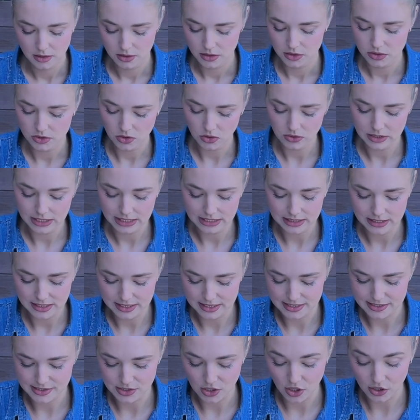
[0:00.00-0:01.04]
don't eat
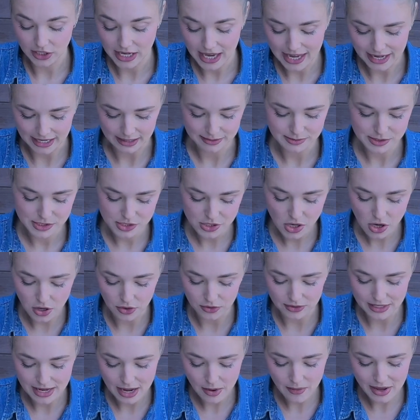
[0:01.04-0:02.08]
this. Okay, so
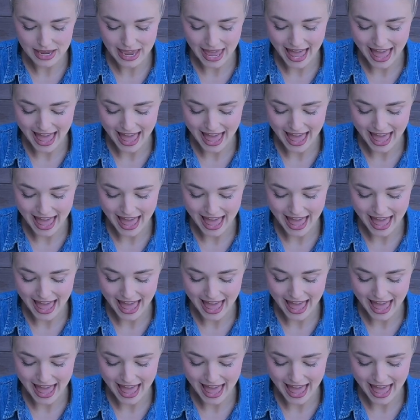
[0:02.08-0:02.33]
now I